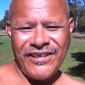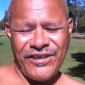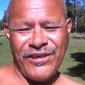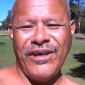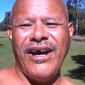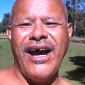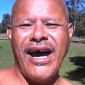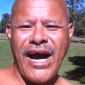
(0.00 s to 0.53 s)

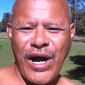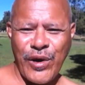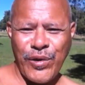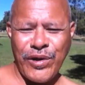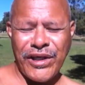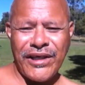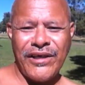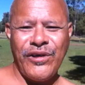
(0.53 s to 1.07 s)
you are
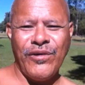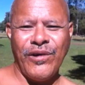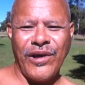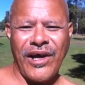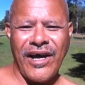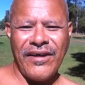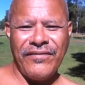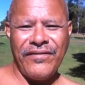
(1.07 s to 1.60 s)
owning your
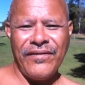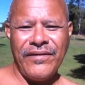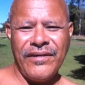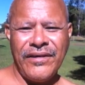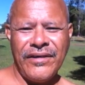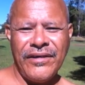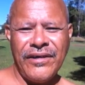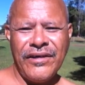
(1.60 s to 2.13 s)
life.
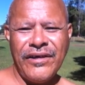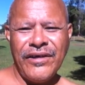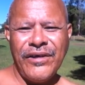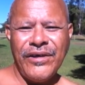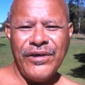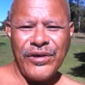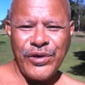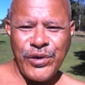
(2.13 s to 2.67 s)

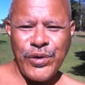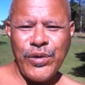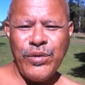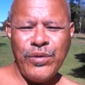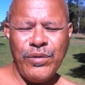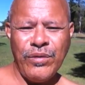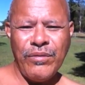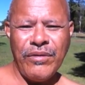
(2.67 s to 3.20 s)

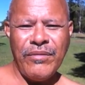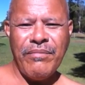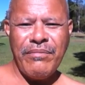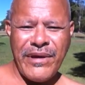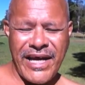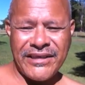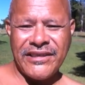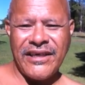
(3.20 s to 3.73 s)
You
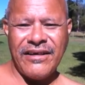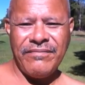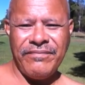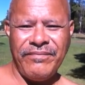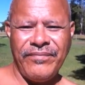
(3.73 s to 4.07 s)
matter.